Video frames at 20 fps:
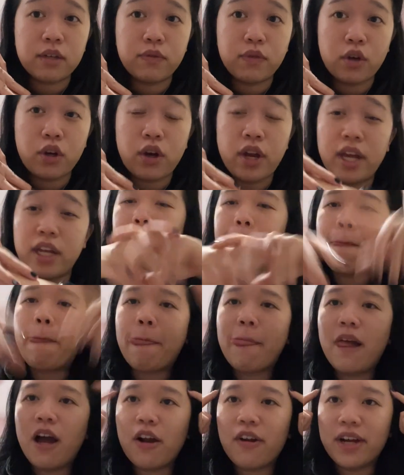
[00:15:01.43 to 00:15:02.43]
your
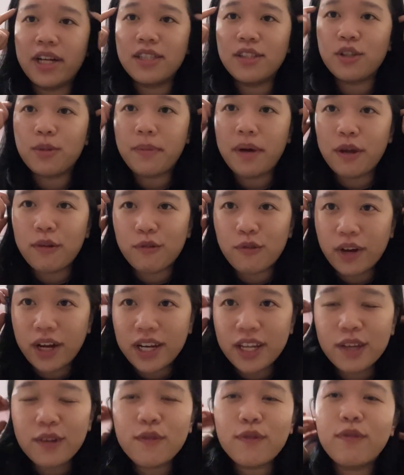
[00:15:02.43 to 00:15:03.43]
hand. All right, so my
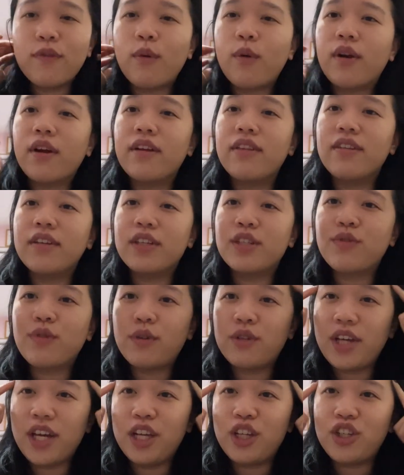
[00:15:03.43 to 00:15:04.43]
rating for this
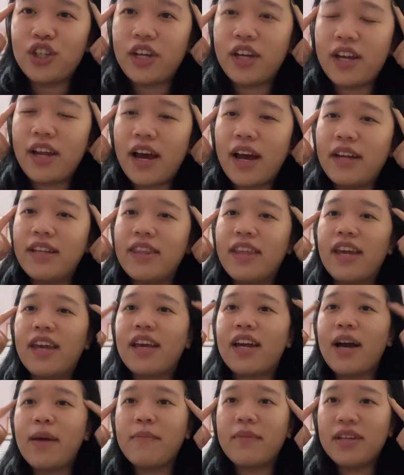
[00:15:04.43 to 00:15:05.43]
rotation, I
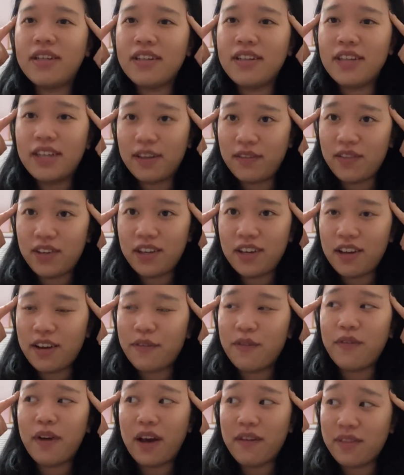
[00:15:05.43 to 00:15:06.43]
think I'm gonna give it
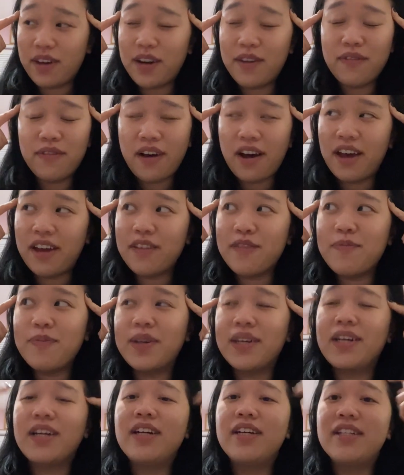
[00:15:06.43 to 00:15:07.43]
a 5 out of 5
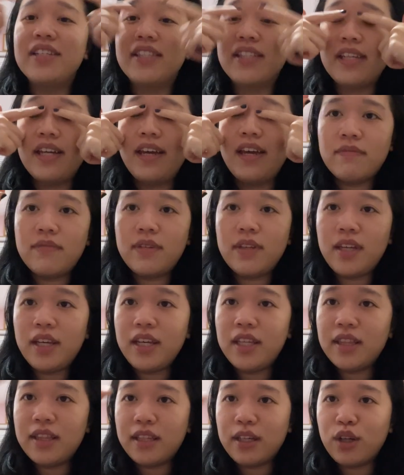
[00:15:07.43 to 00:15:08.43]
because
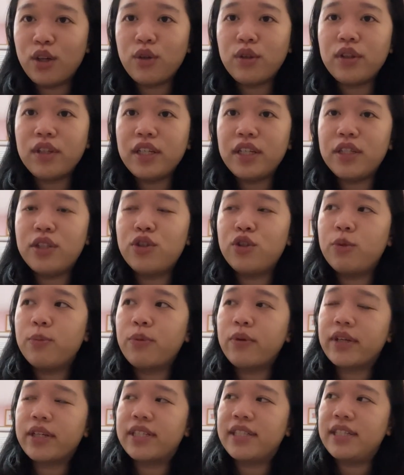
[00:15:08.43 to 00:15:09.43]
it literally
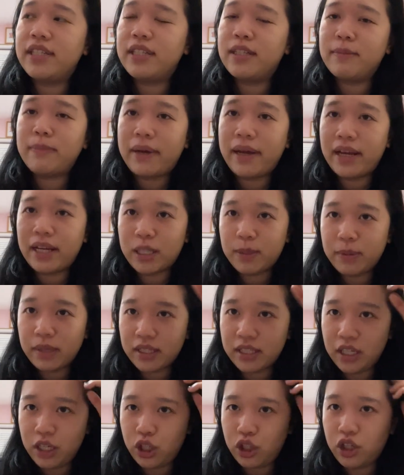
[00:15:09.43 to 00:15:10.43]
super exceeded my
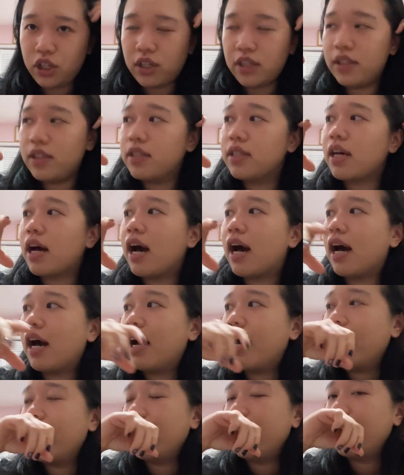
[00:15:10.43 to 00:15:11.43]
expectations.
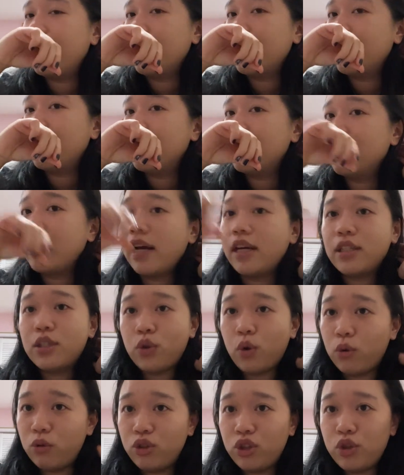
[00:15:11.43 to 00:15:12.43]
I
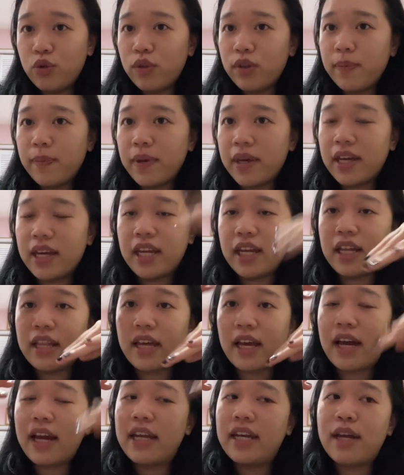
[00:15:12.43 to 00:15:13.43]
told you in the beginning,
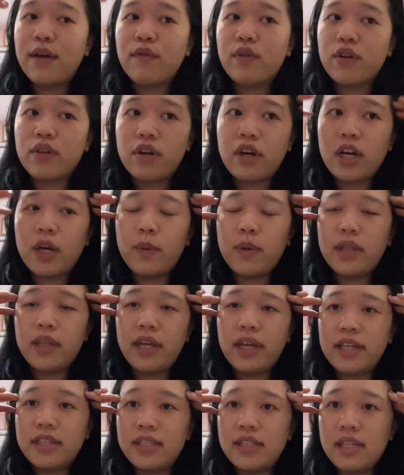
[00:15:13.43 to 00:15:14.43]
like, I never thought I would
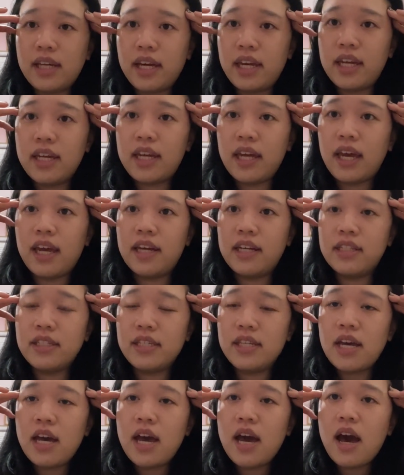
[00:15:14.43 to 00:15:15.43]
like psych,
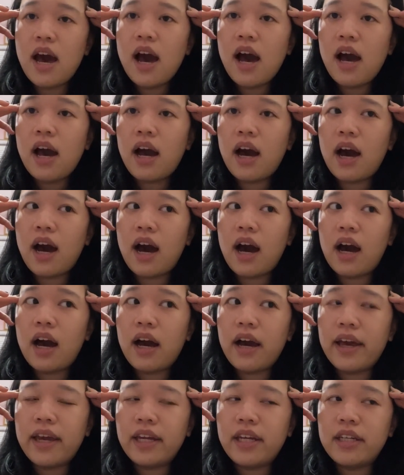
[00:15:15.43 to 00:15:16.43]
and
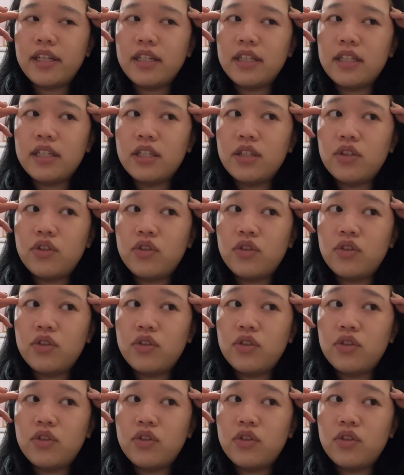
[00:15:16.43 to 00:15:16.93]
I